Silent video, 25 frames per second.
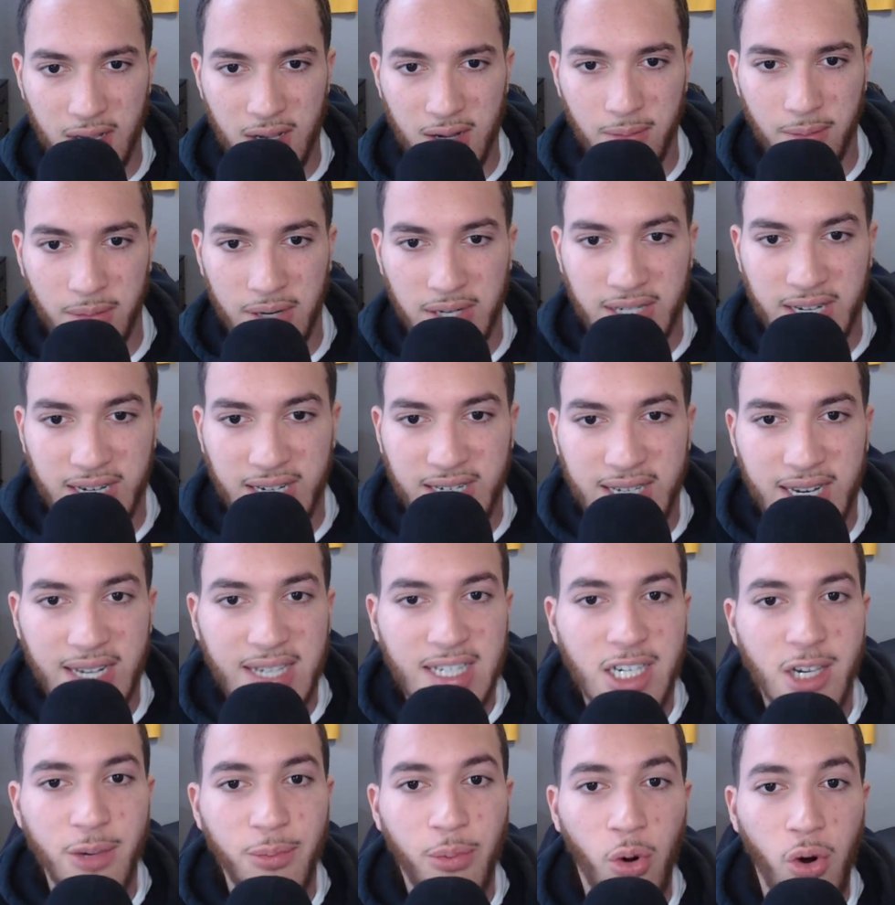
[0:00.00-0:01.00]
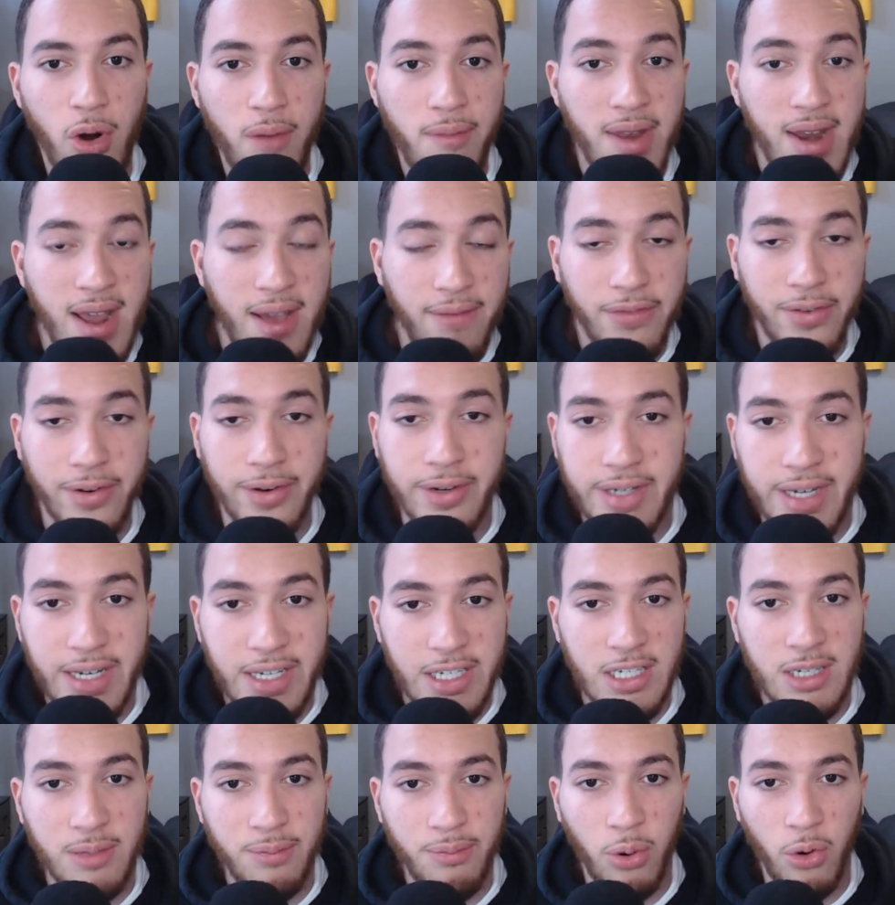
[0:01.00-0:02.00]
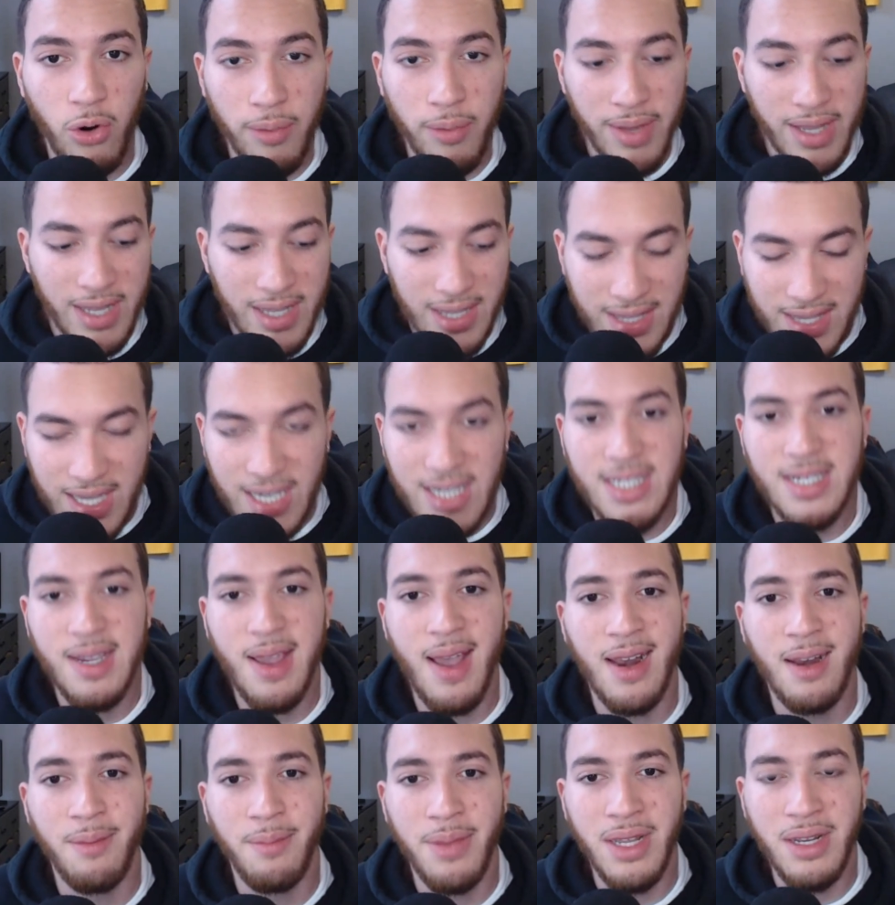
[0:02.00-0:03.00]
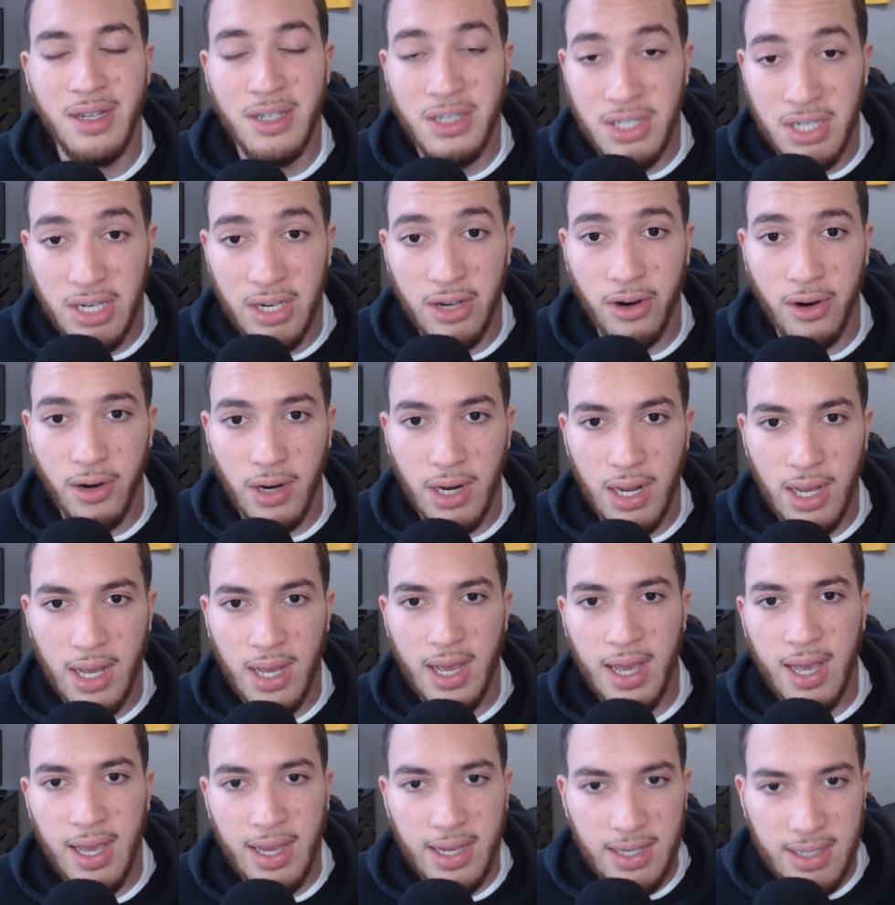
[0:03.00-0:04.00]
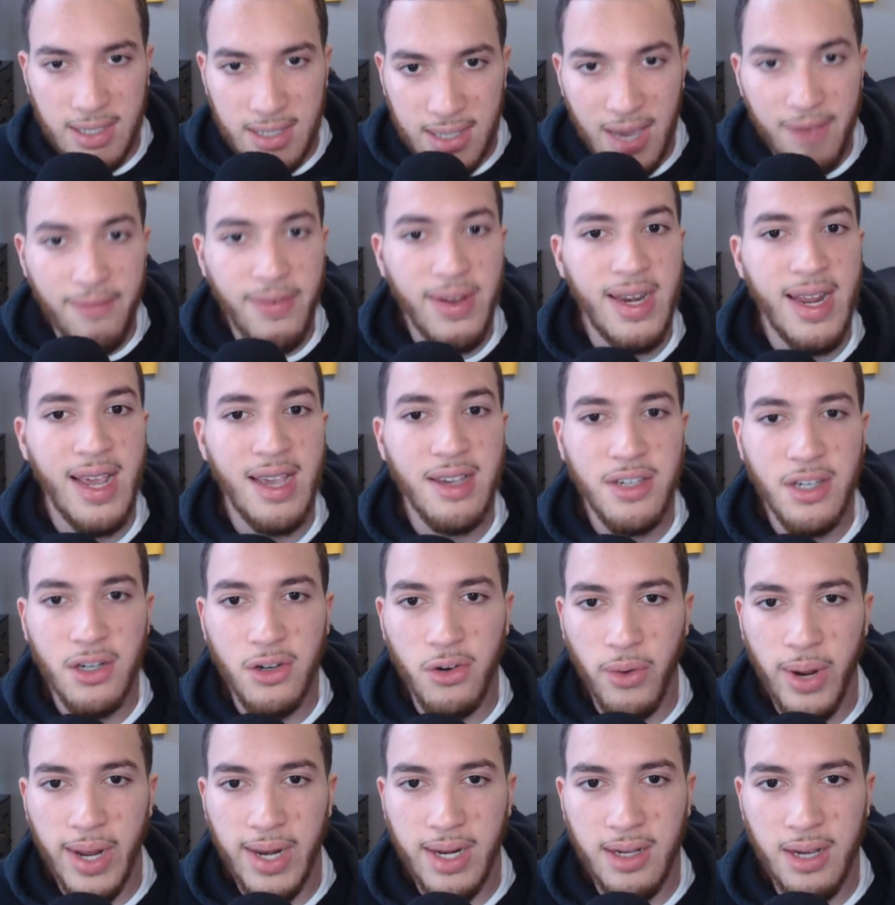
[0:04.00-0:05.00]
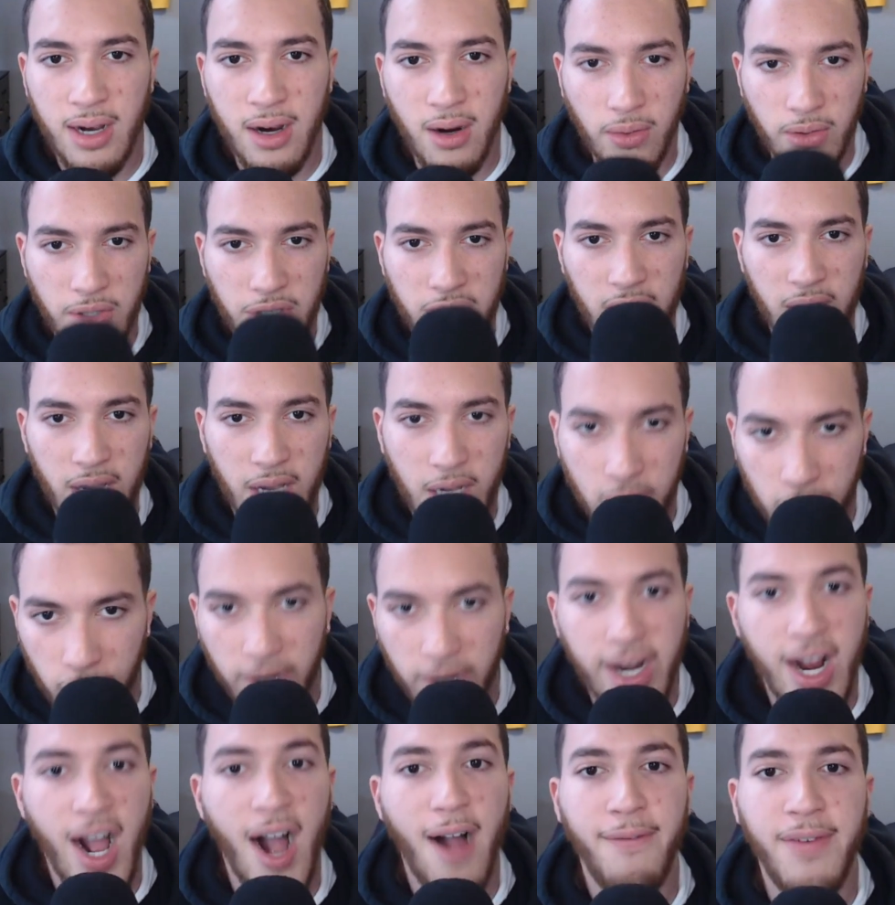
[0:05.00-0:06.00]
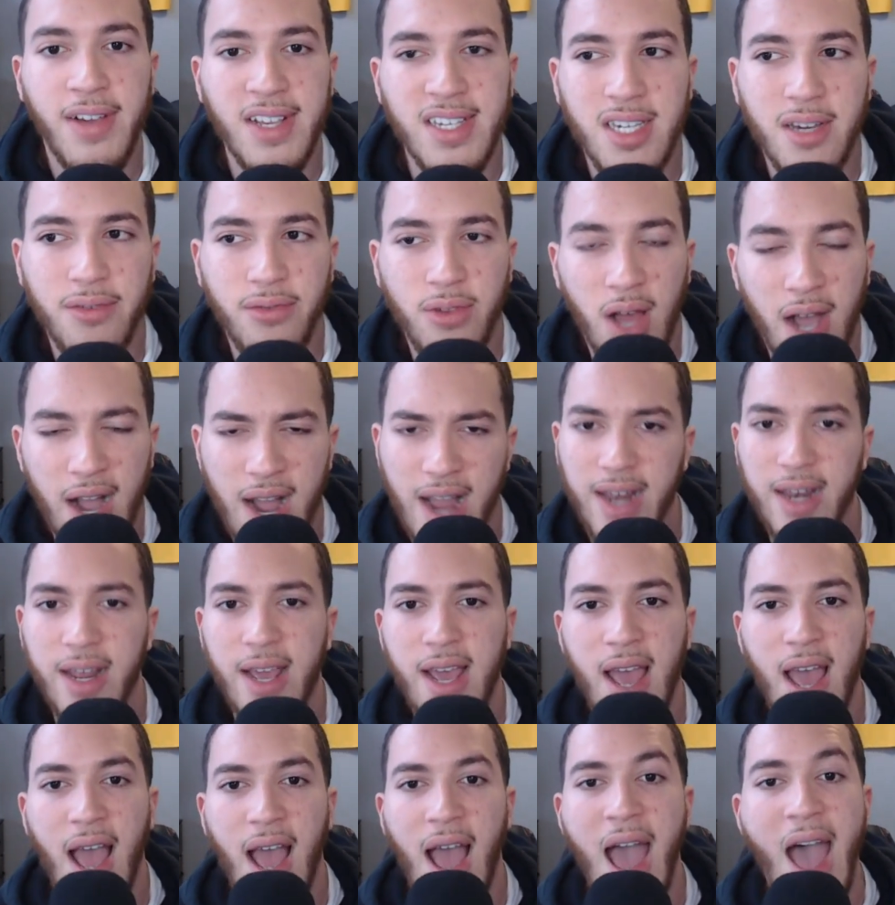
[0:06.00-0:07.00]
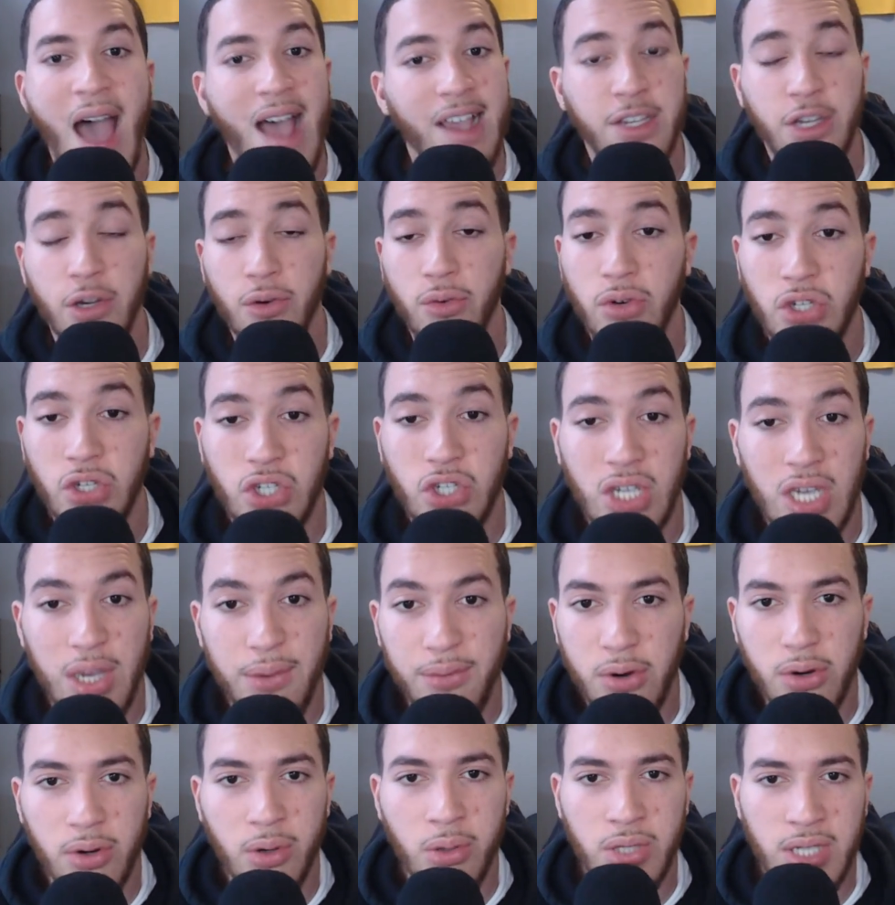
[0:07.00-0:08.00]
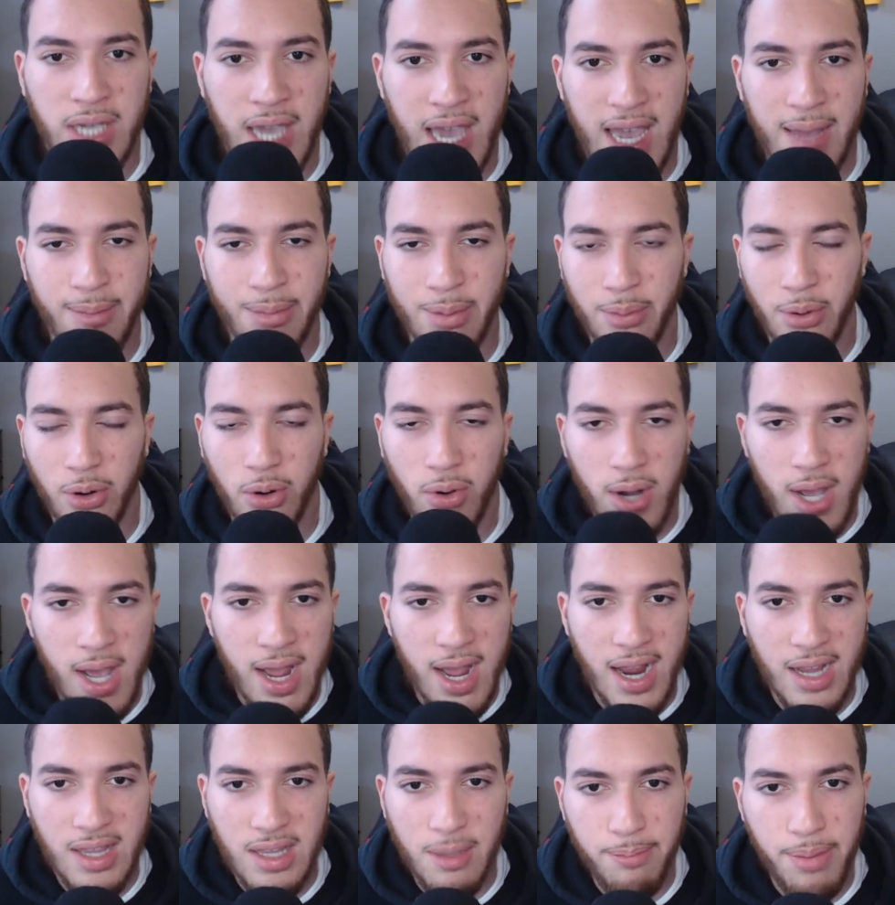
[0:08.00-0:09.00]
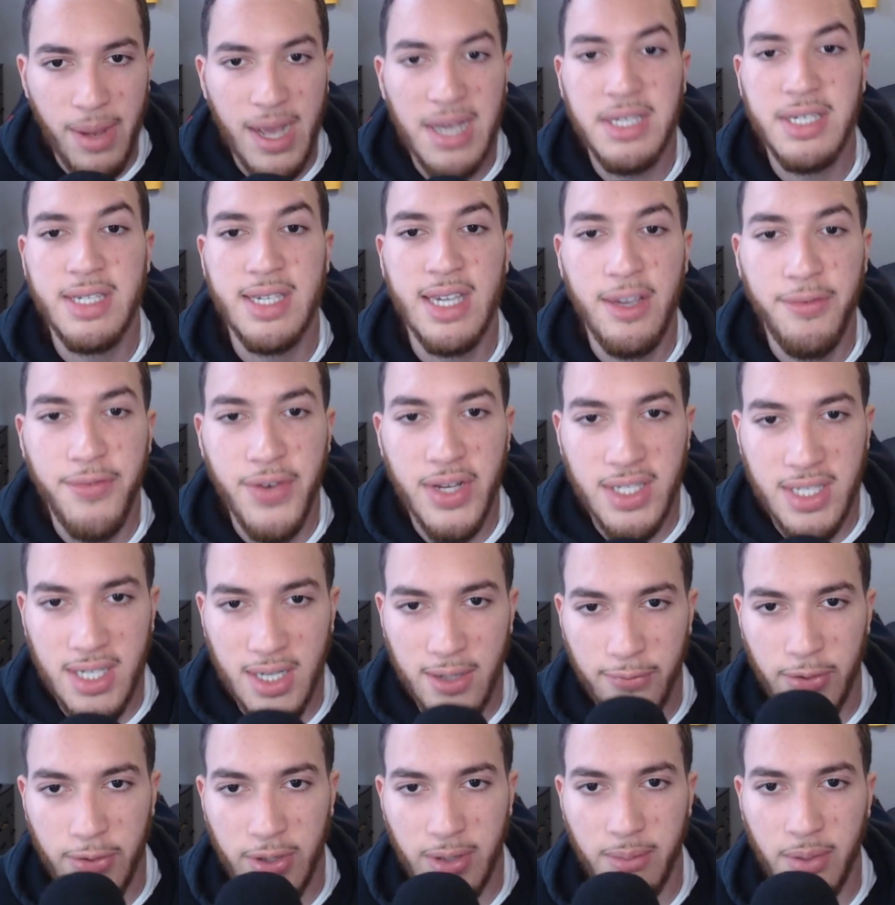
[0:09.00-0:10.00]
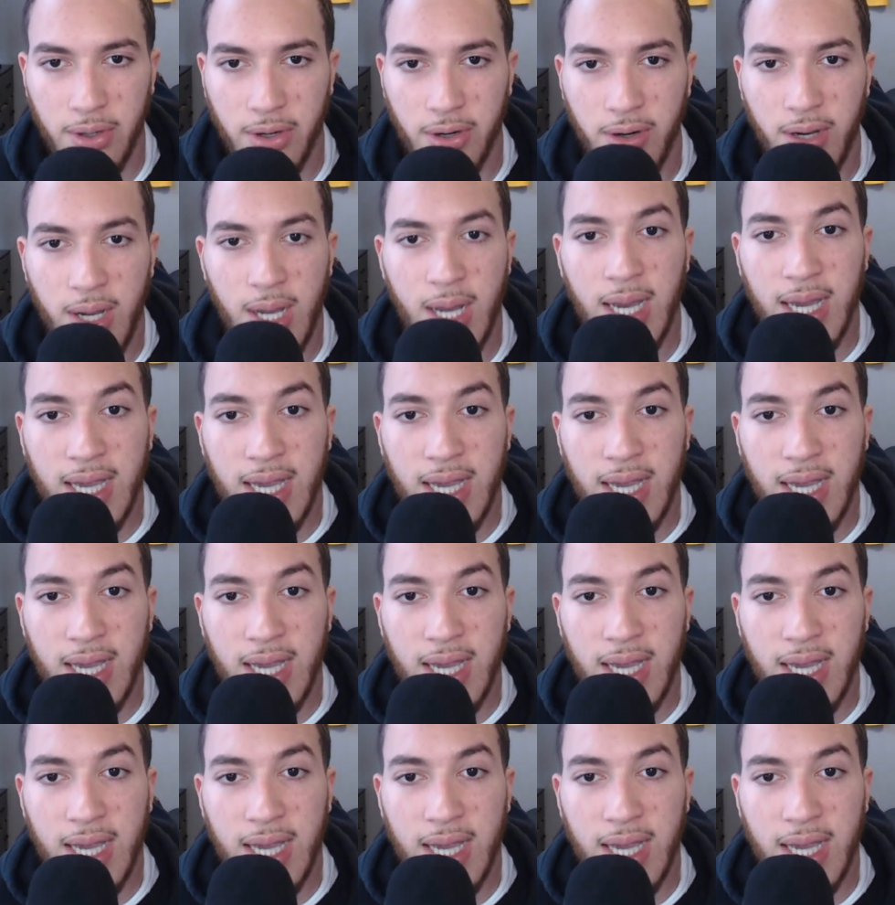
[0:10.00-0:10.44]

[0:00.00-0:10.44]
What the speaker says: But he's had disappointment after disappointment. This had to be his year, given he has a great coach, great offensive line, has a receiver who's capable, and the best defense in football.